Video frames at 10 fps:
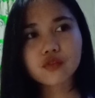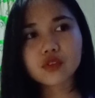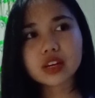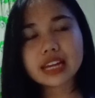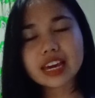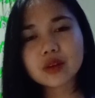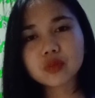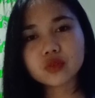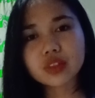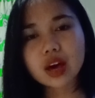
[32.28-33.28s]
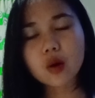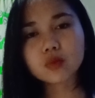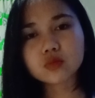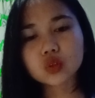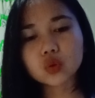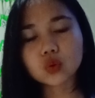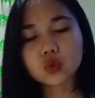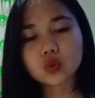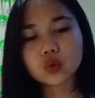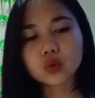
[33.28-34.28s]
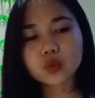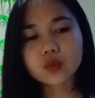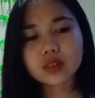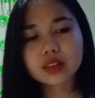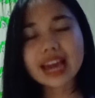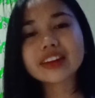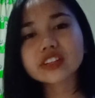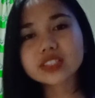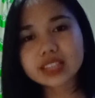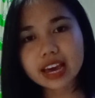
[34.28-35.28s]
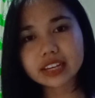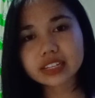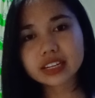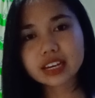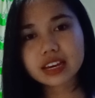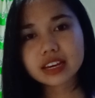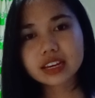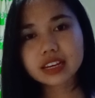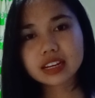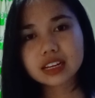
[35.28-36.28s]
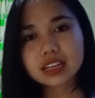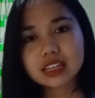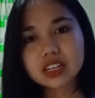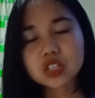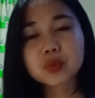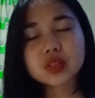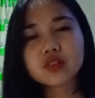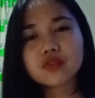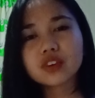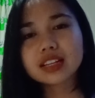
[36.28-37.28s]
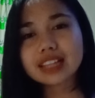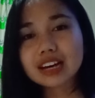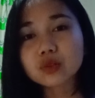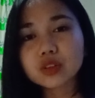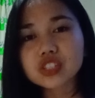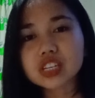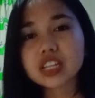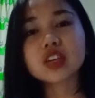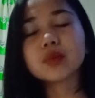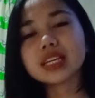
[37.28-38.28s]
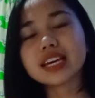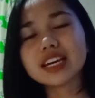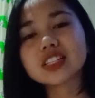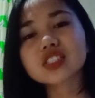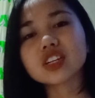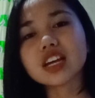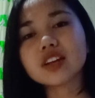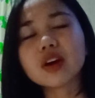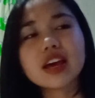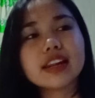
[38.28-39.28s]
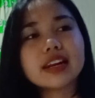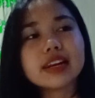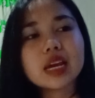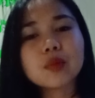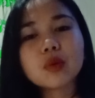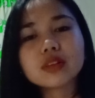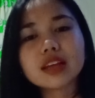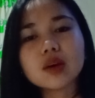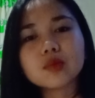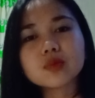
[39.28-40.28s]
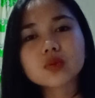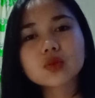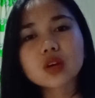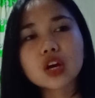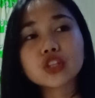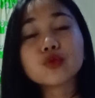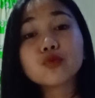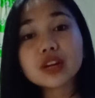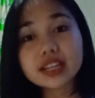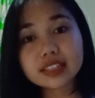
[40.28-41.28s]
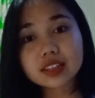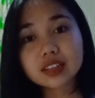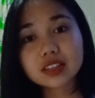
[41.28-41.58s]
enable them to understand specific language and communication and enable them to read